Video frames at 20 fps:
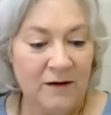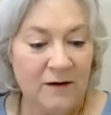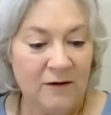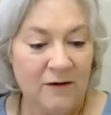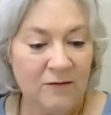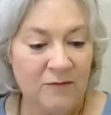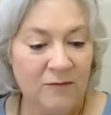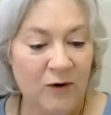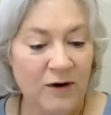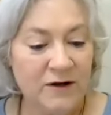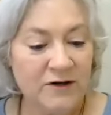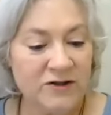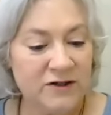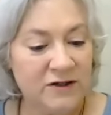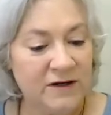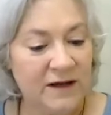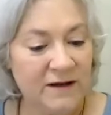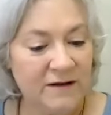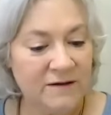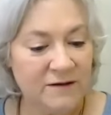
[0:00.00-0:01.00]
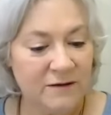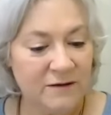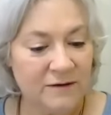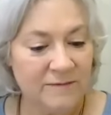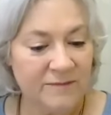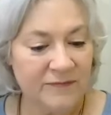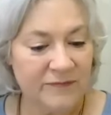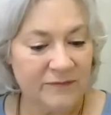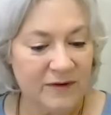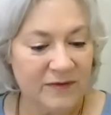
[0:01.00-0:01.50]
whom what should
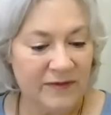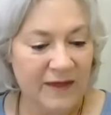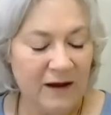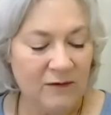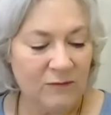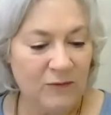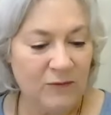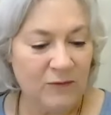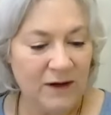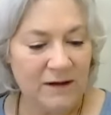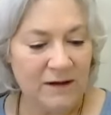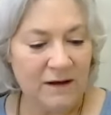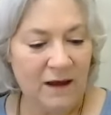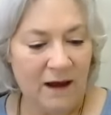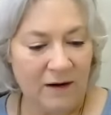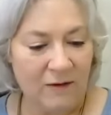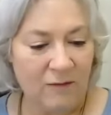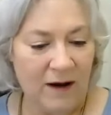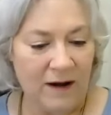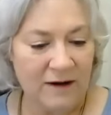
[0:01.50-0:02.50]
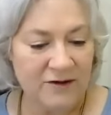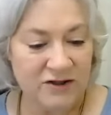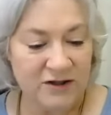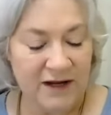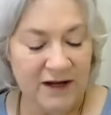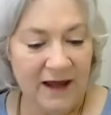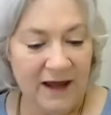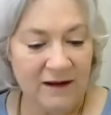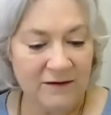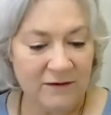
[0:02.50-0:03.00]
hinder, but that we likewise
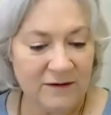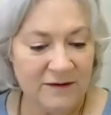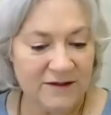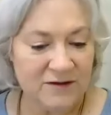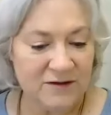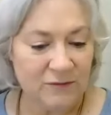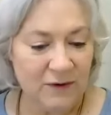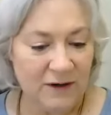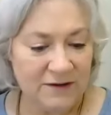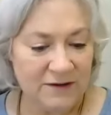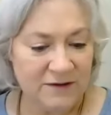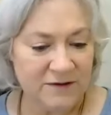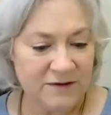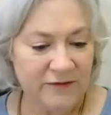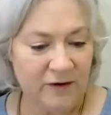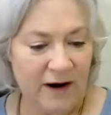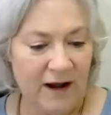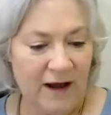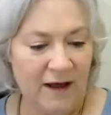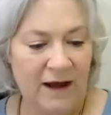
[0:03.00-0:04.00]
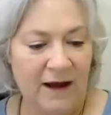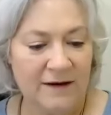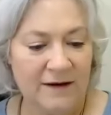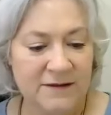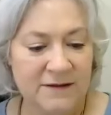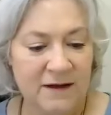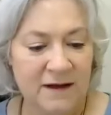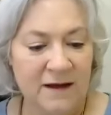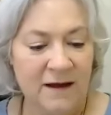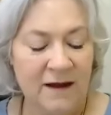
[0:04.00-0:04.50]
should handle as the rest of our
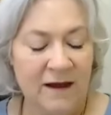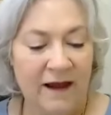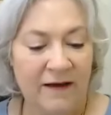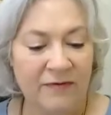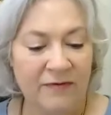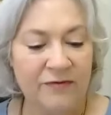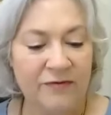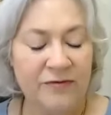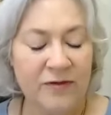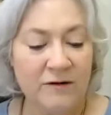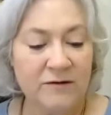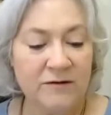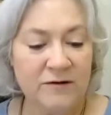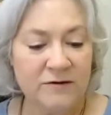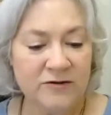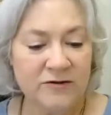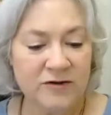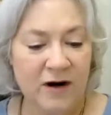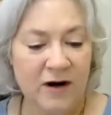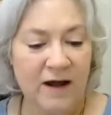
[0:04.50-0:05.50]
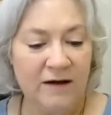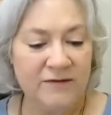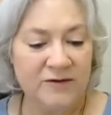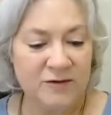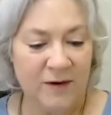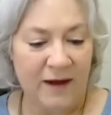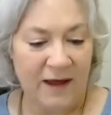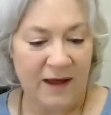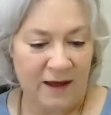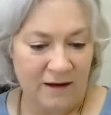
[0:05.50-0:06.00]
allies, and thunder drive
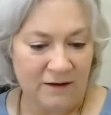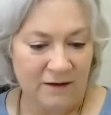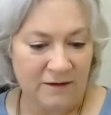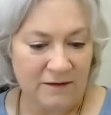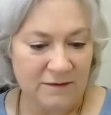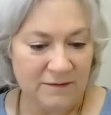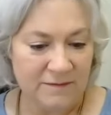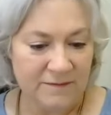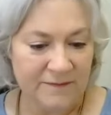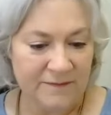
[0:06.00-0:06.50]
to hell.